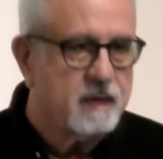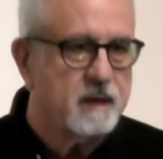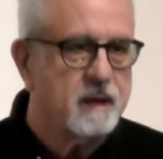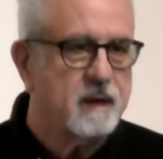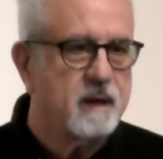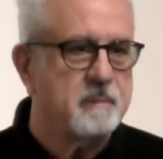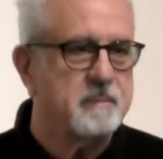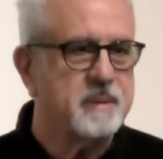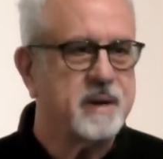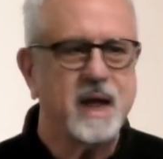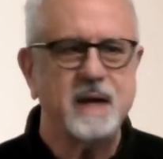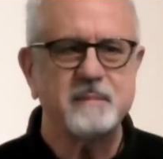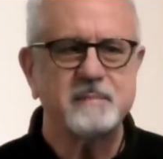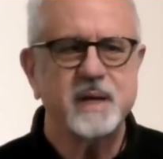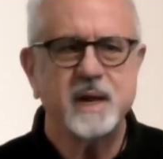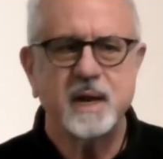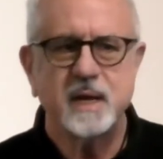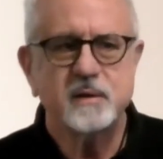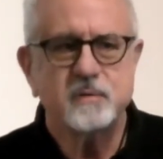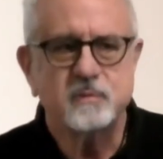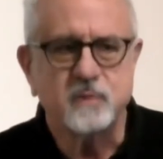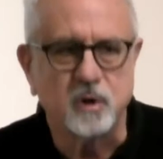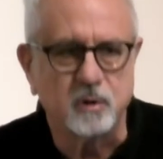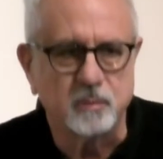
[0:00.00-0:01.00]
but I'm not
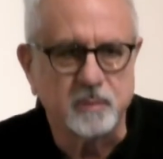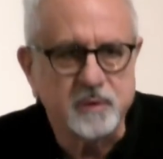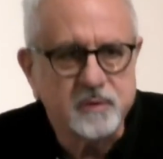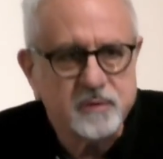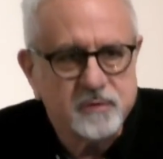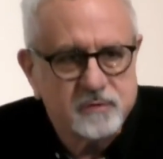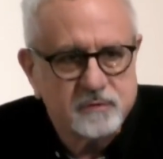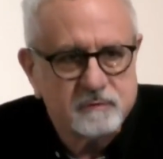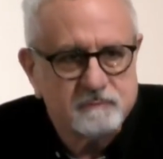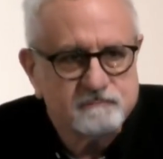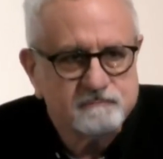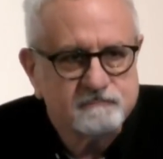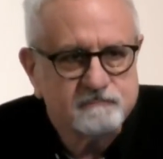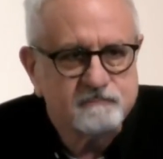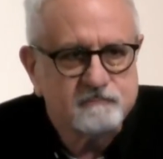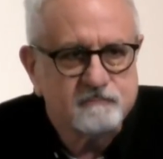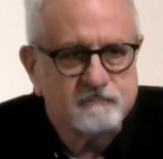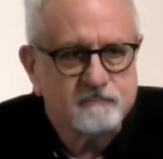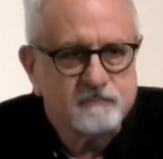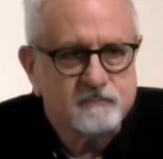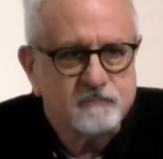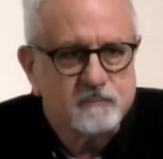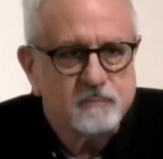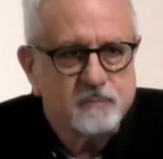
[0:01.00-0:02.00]
in Romans.
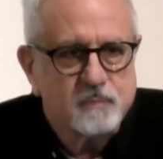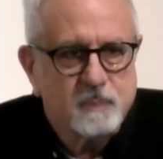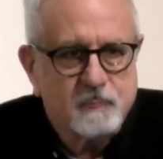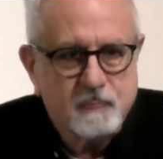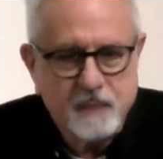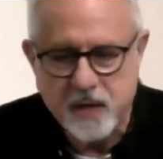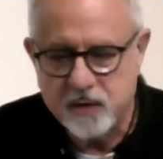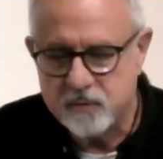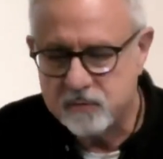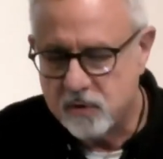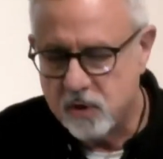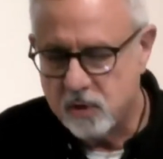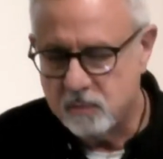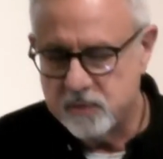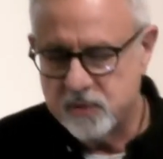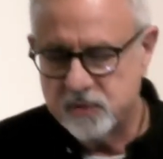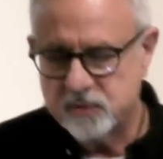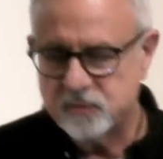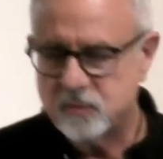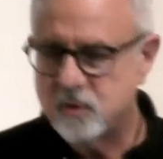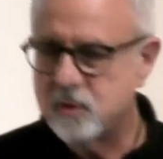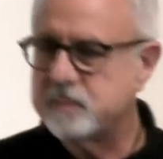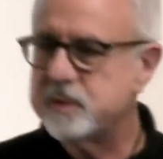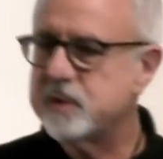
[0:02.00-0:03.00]
And Romans
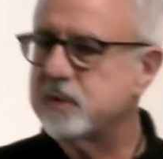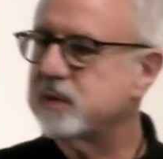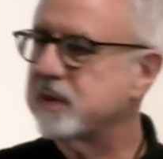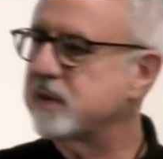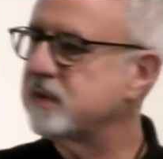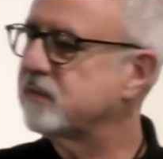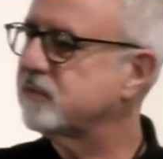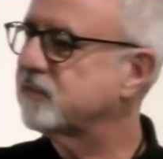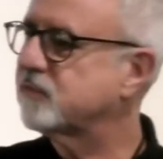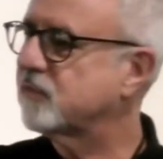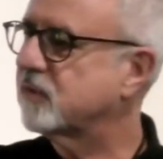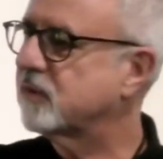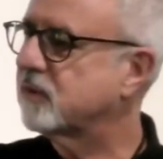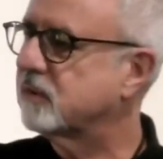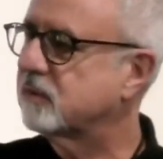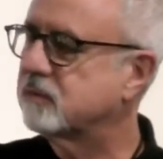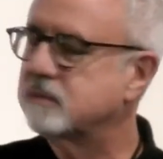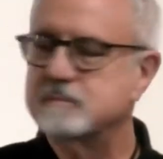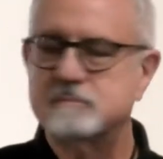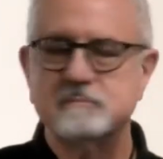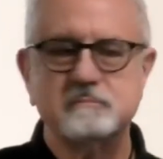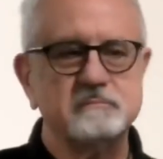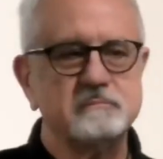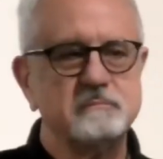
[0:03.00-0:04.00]
won't be written for
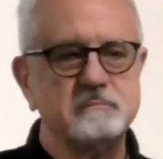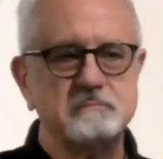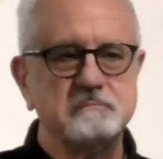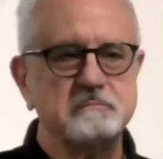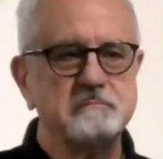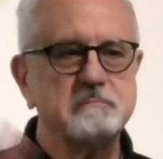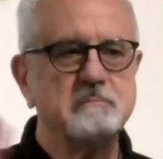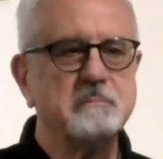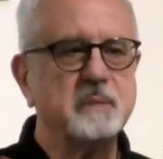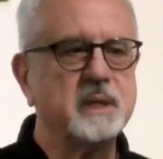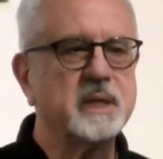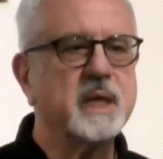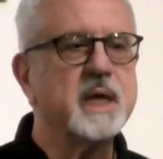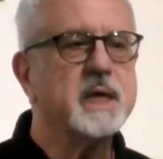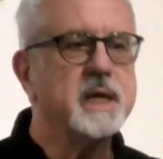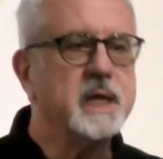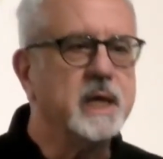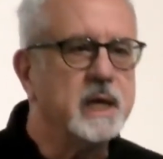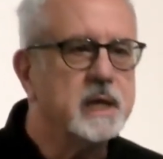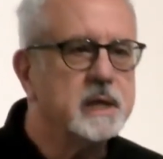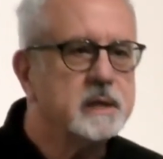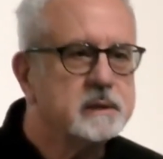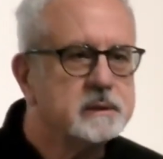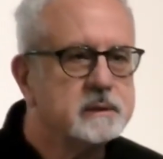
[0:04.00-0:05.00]

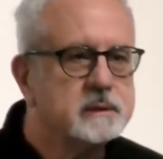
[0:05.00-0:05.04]
millennia.